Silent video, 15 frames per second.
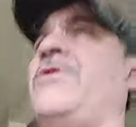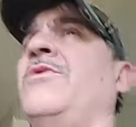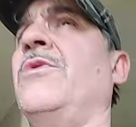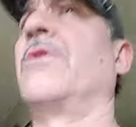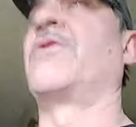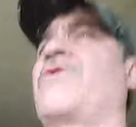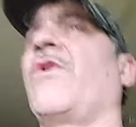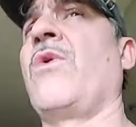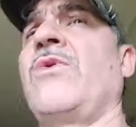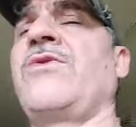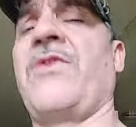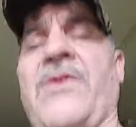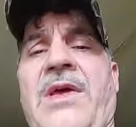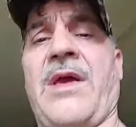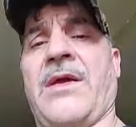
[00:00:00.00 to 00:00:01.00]
do a show
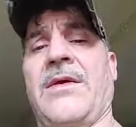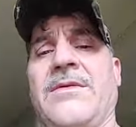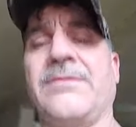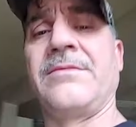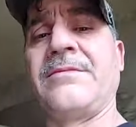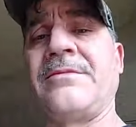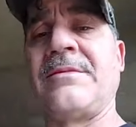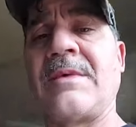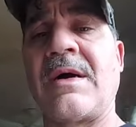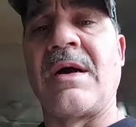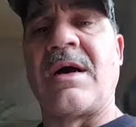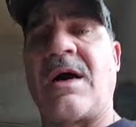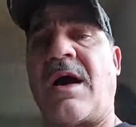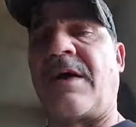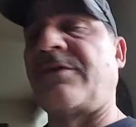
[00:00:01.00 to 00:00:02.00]
today.
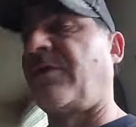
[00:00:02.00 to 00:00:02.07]
I